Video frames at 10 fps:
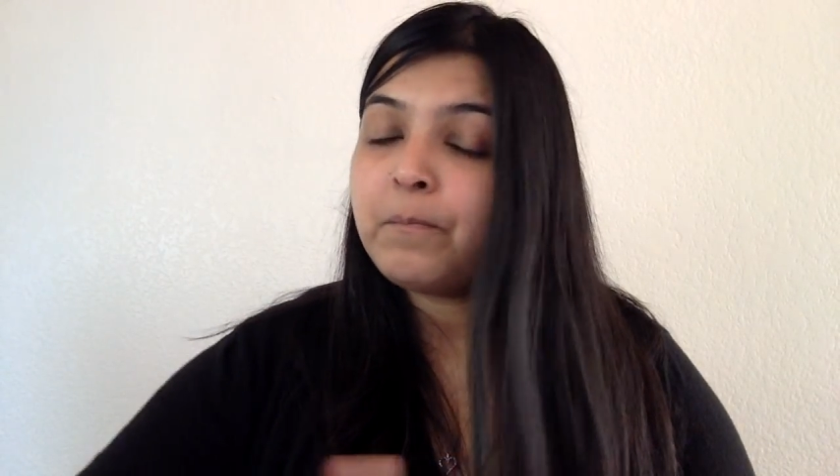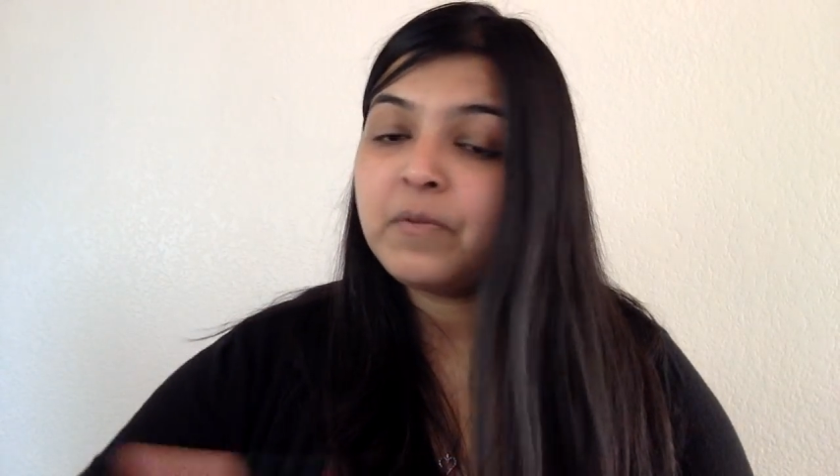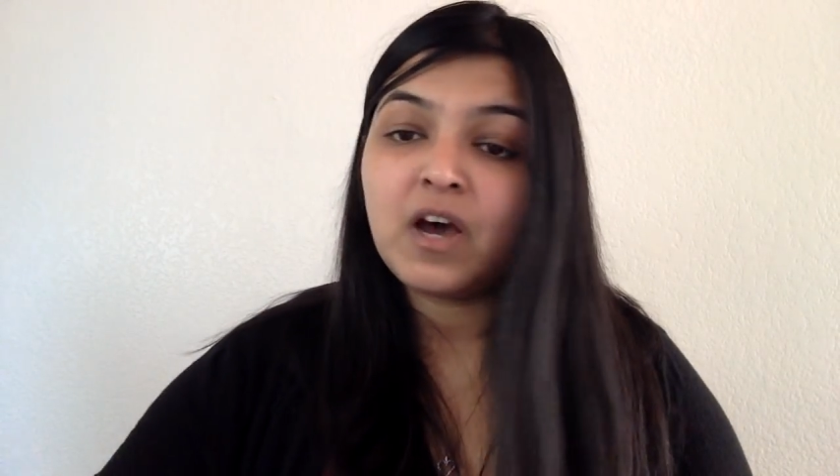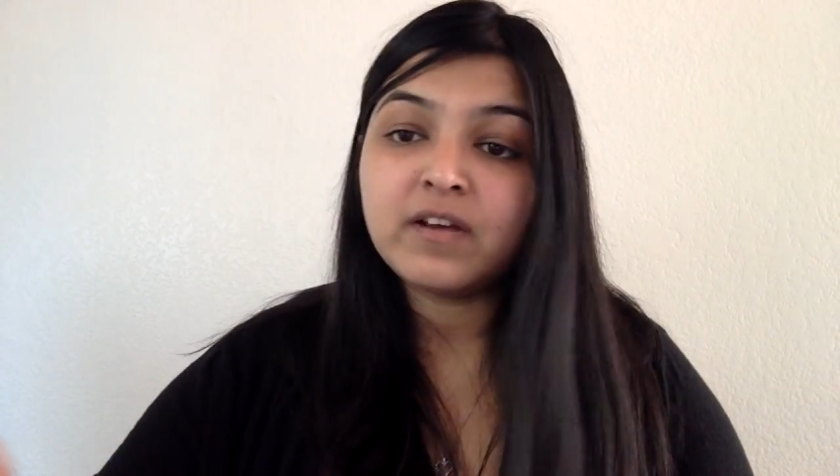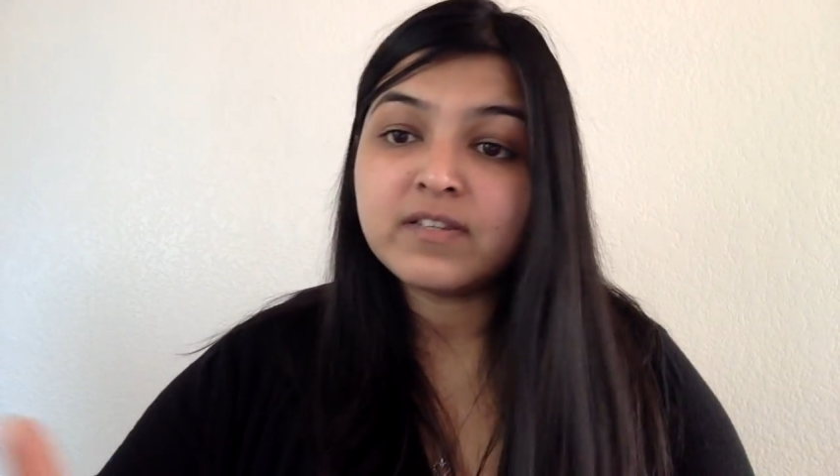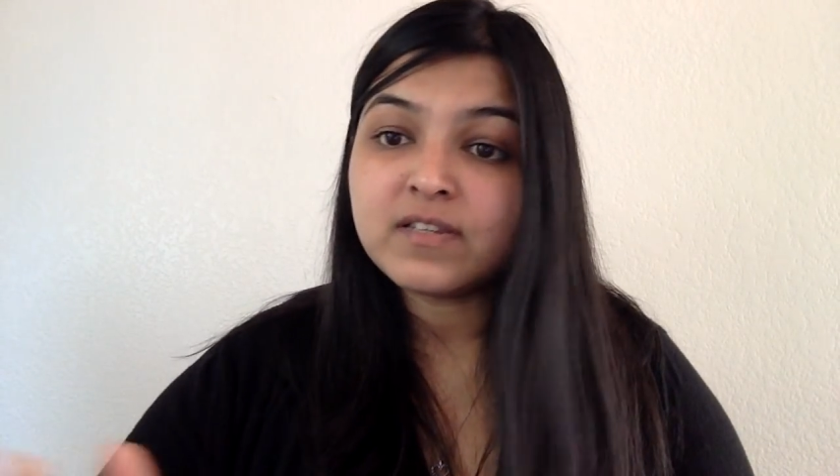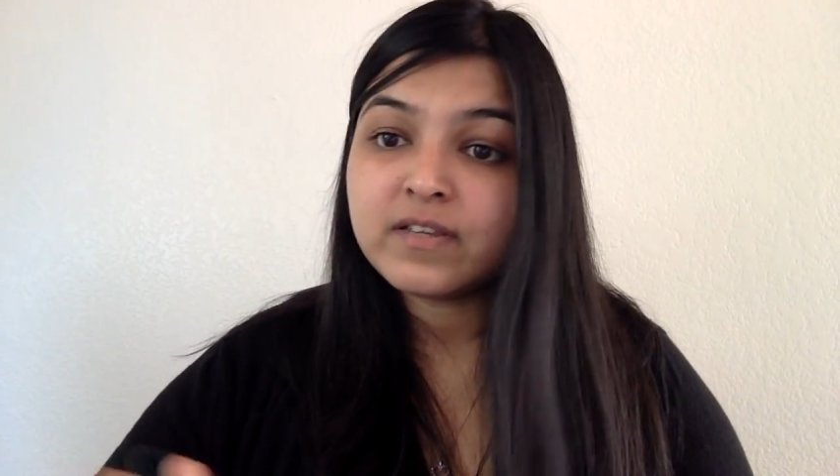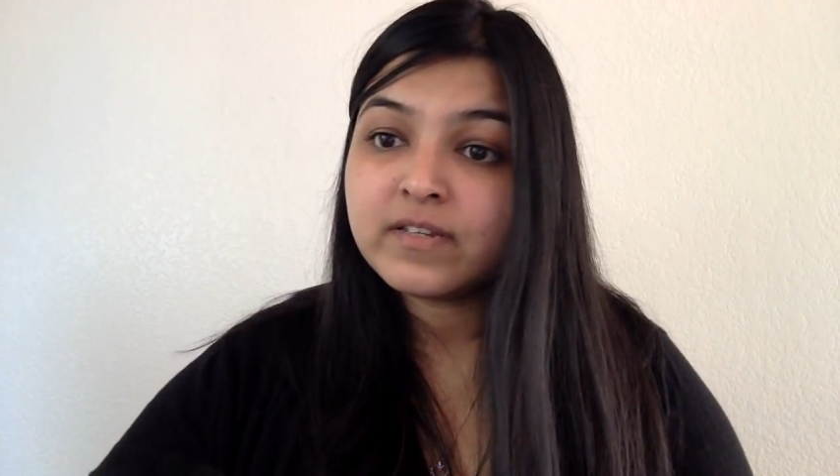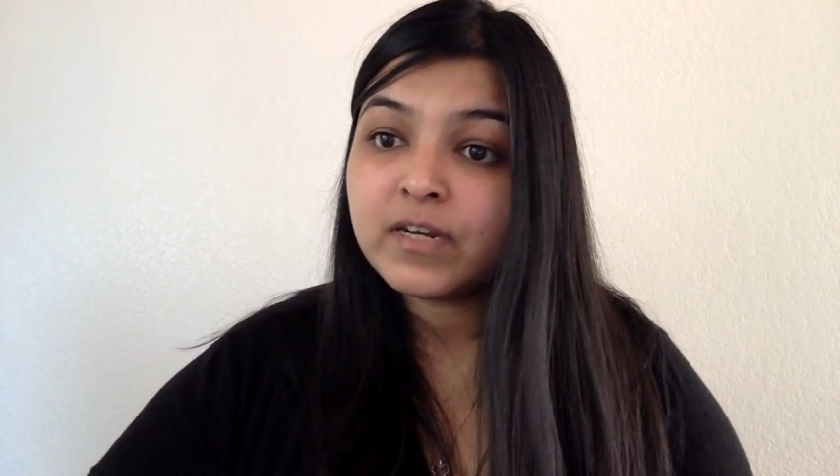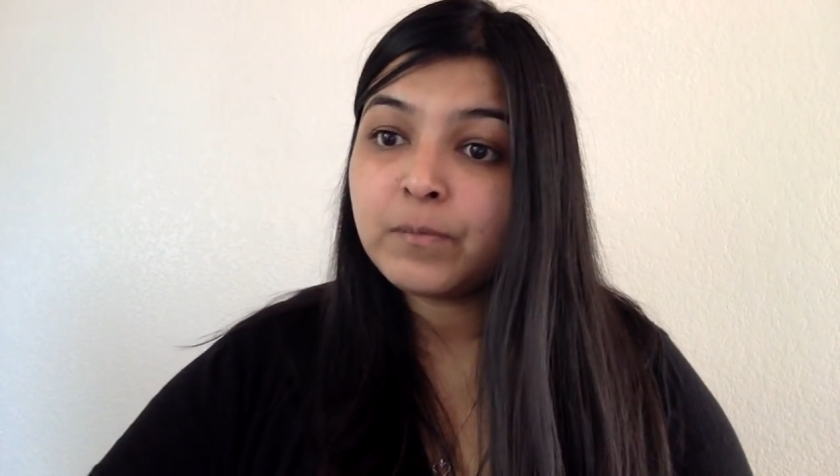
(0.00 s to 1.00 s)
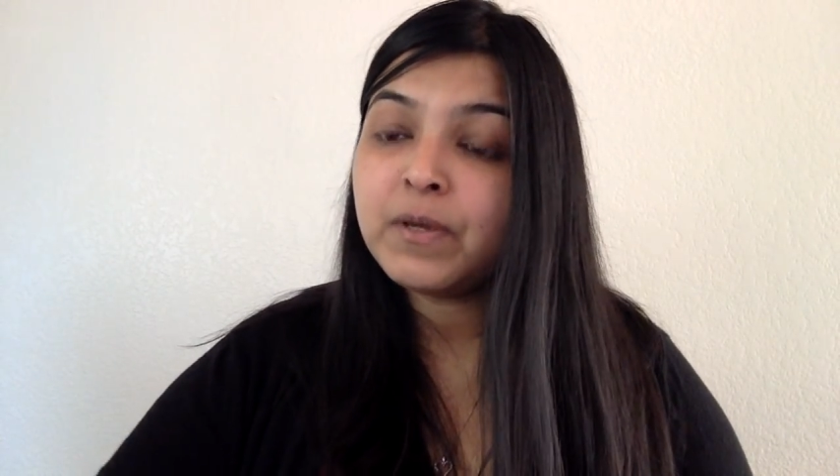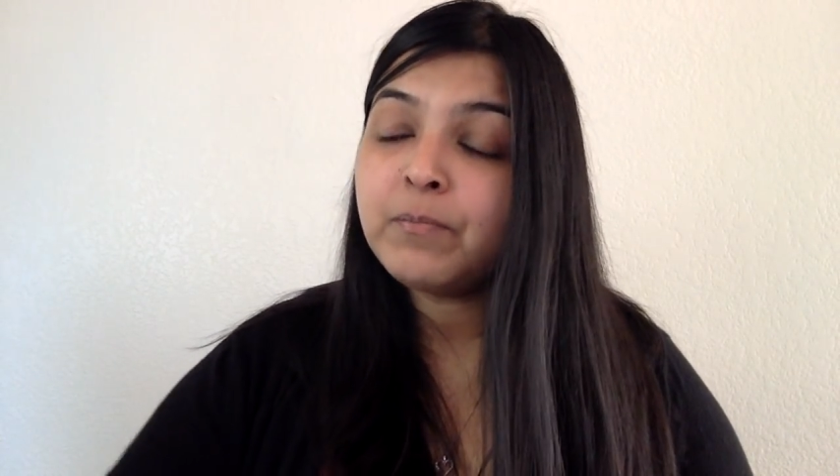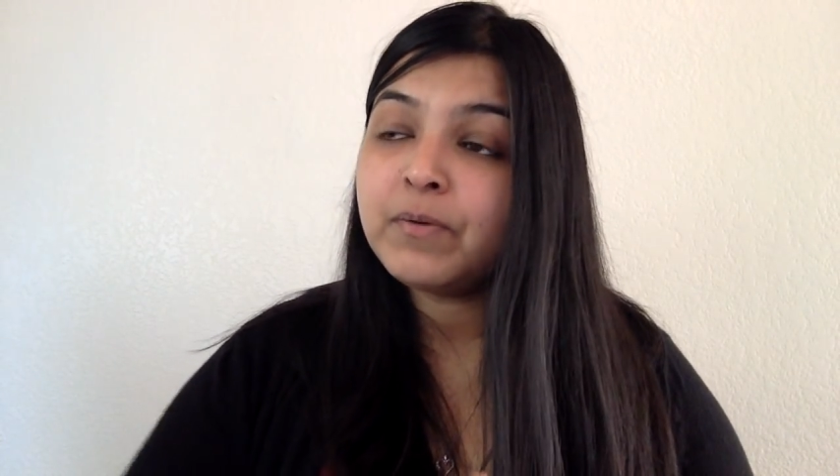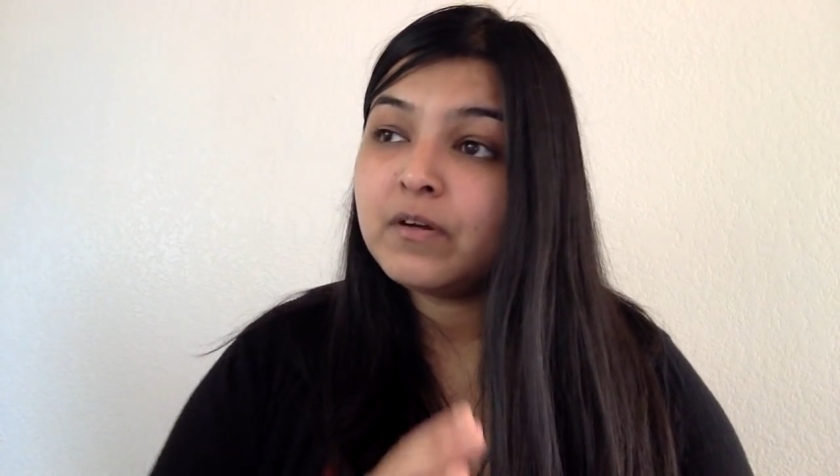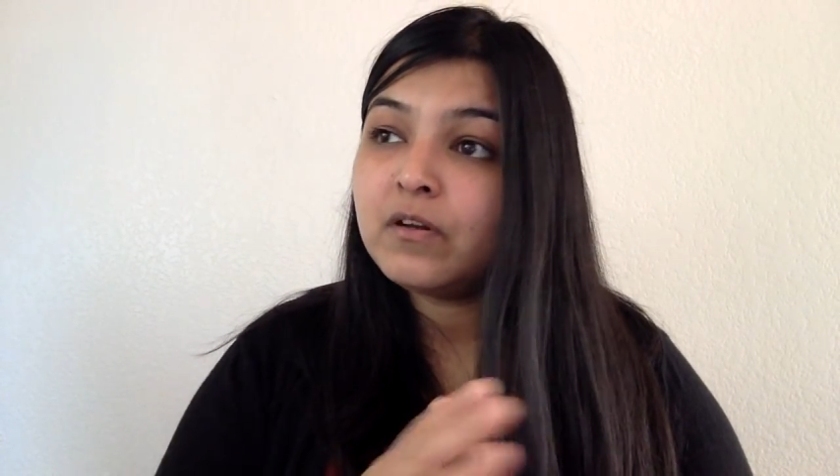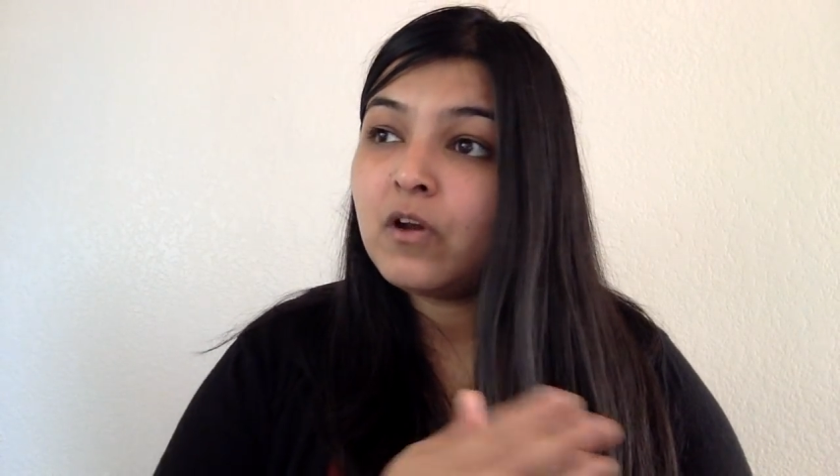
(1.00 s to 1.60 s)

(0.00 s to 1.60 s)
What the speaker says: narcissistic people,